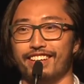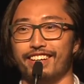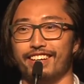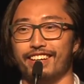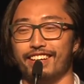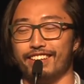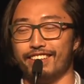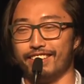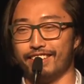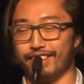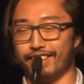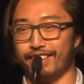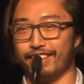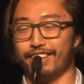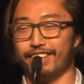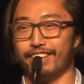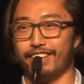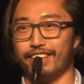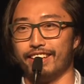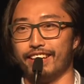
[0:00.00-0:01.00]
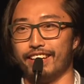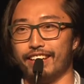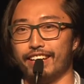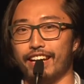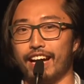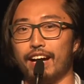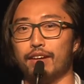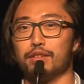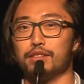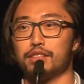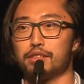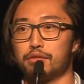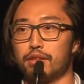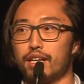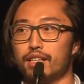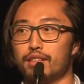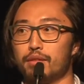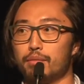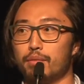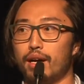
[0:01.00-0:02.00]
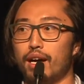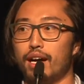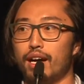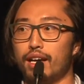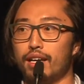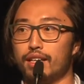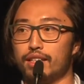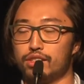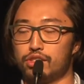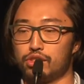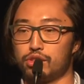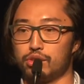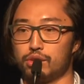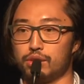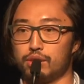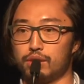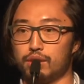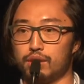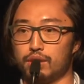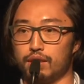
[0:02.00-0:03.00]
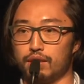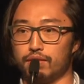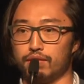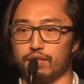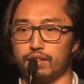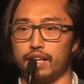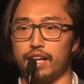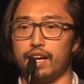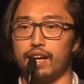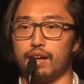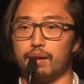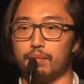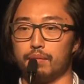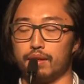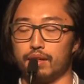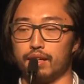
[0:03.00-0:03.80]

and I was trying to buy a skewer of lamb.